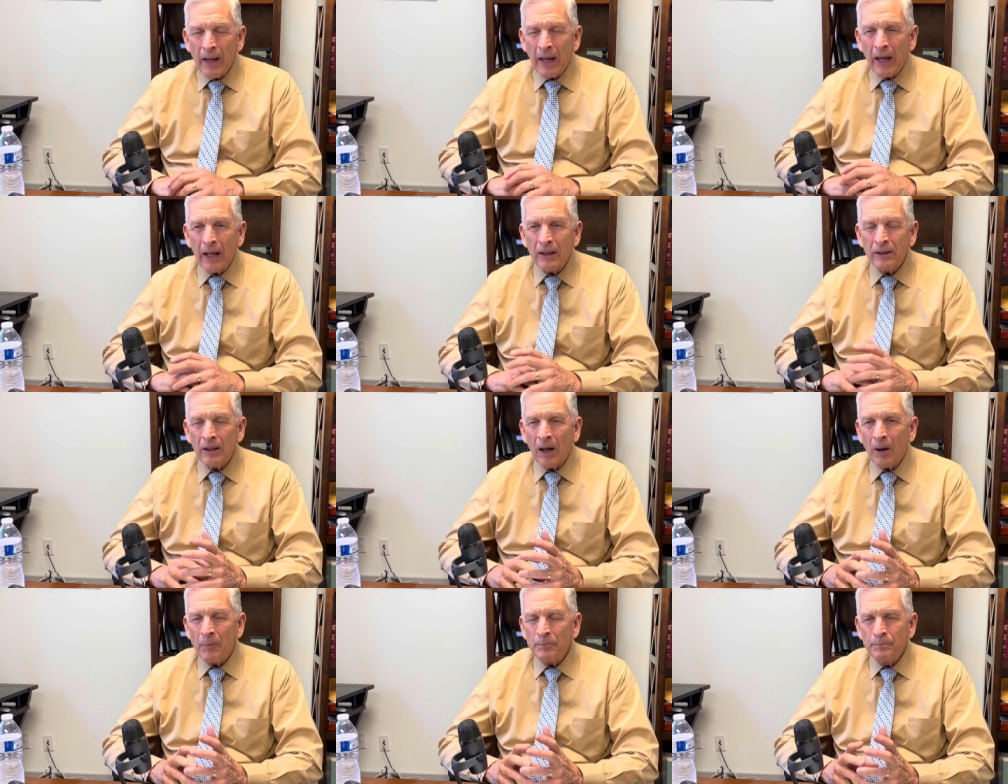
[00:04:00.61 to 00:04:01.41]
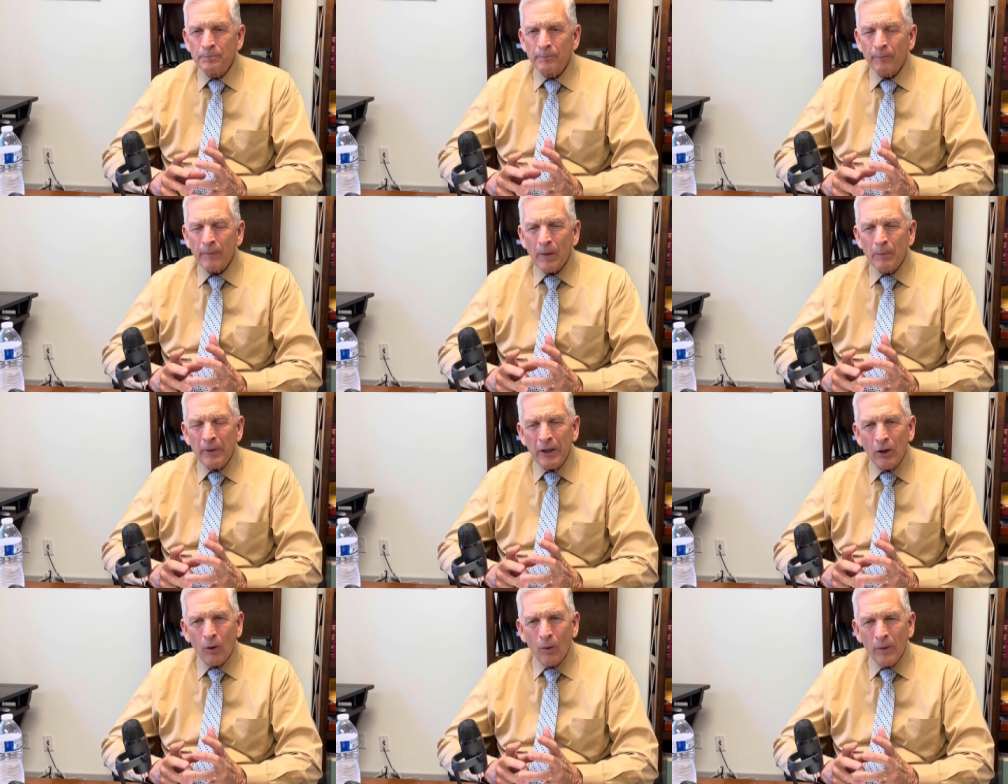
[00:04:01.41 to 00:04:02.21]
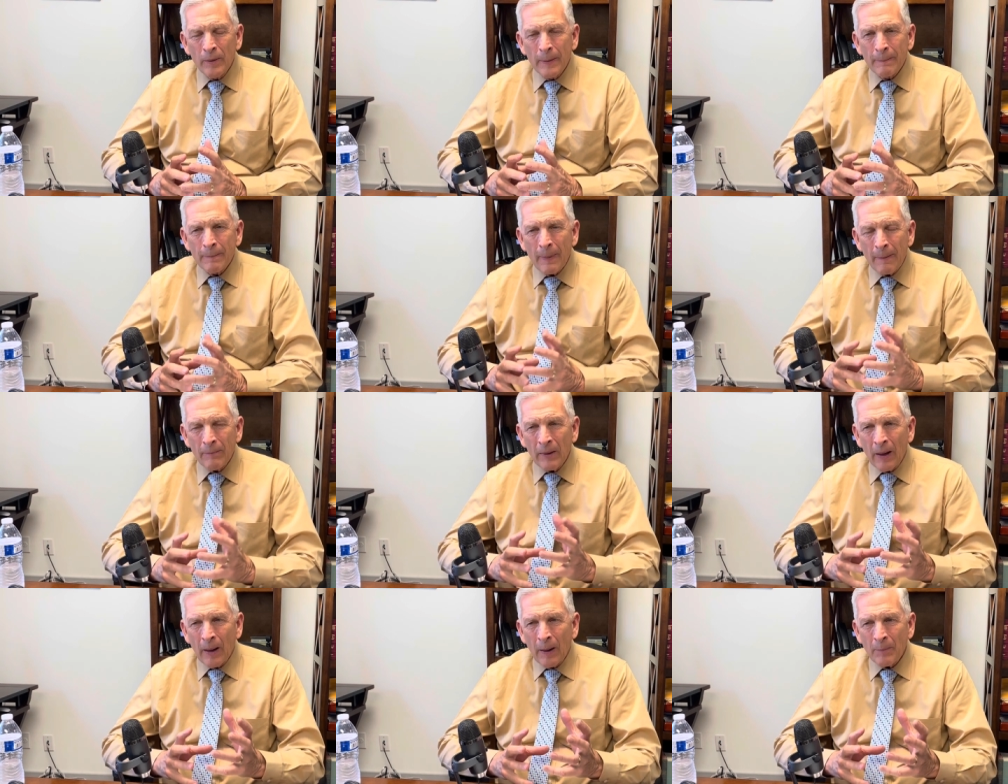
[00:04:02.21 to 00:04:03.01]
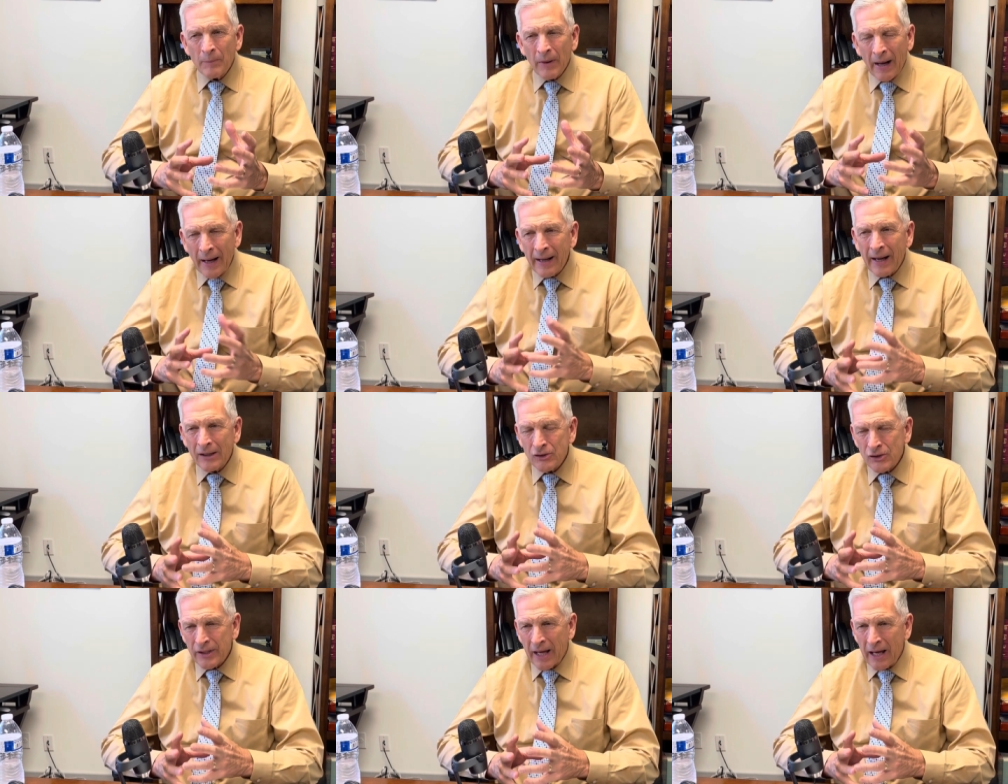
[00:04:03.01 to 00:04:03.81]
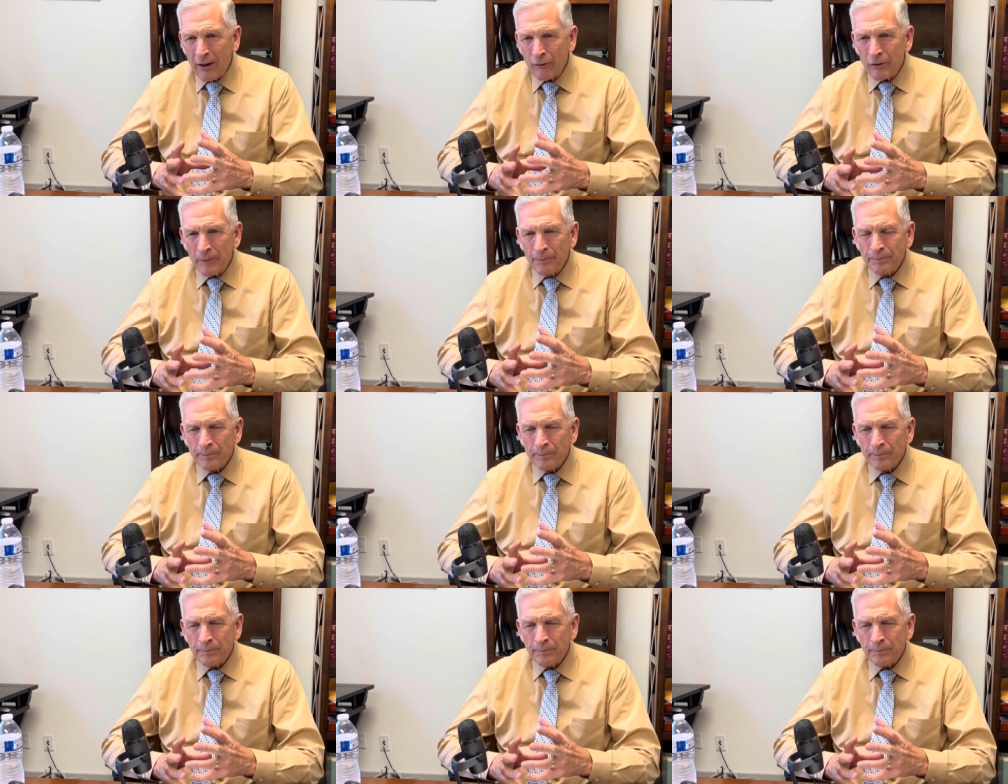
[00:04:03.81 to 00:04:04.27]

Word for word: and um, but you know, um, I got saved